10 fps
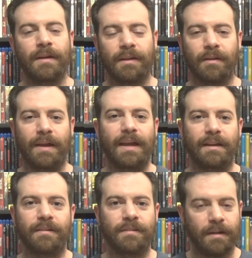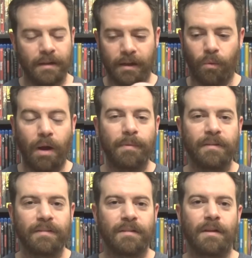you know, 80s you know,
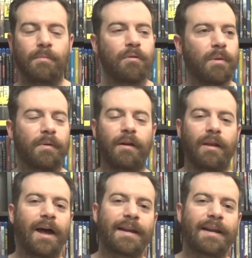weapons, put them up on a lot,